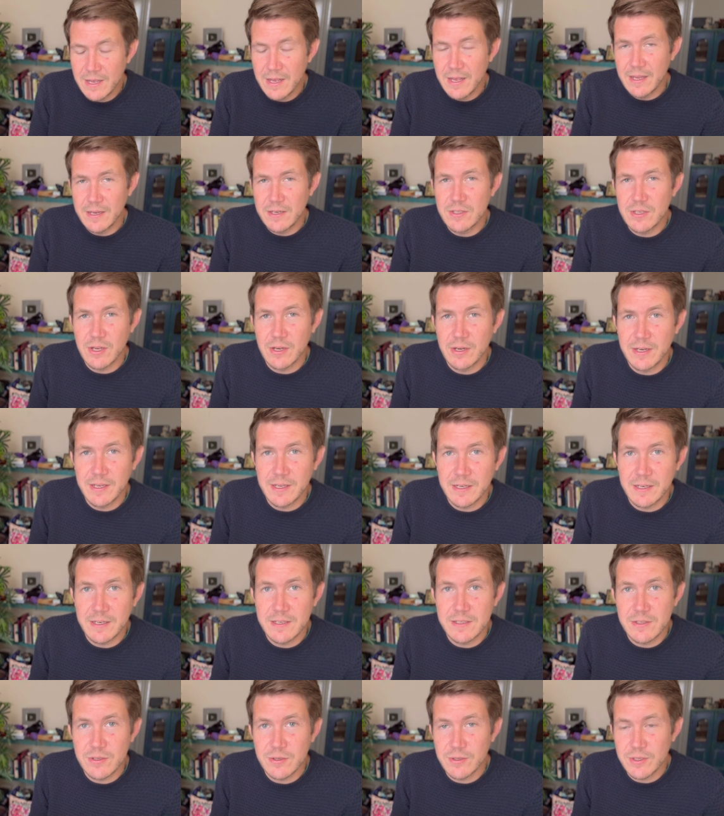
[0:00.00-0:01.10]
and turning it
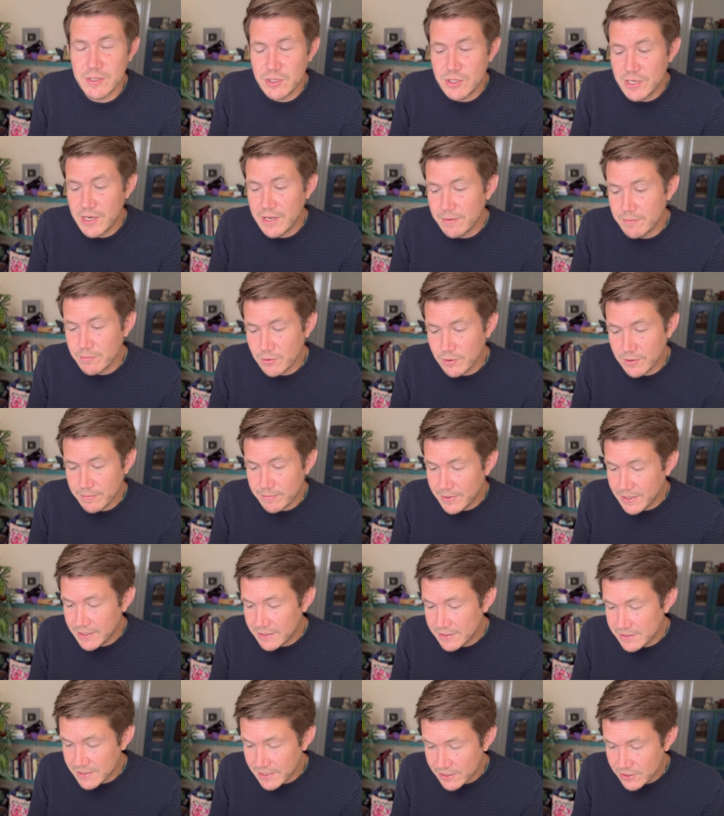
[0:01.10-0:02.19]
into a gym or a
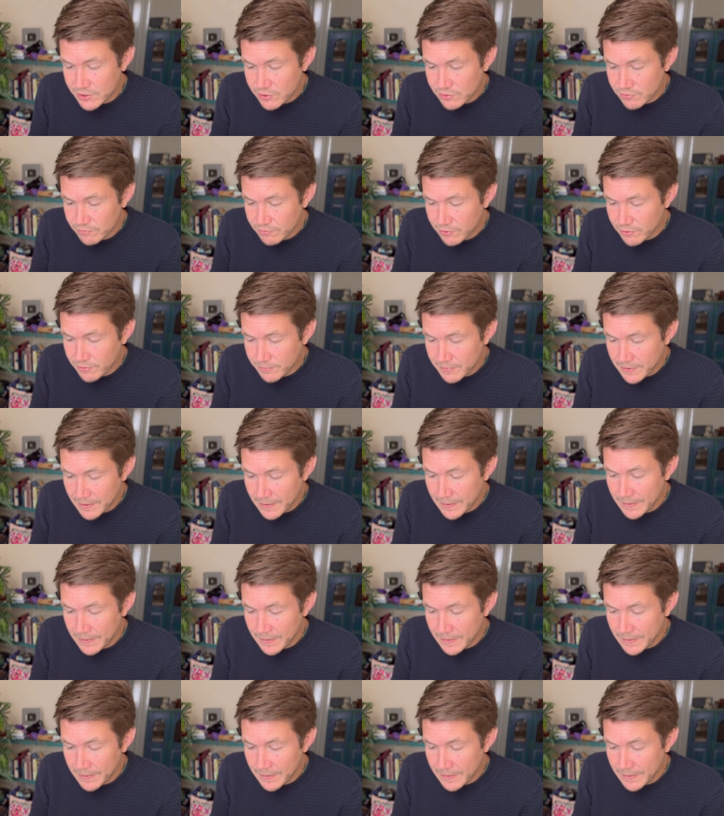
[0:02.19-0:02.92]
meditation room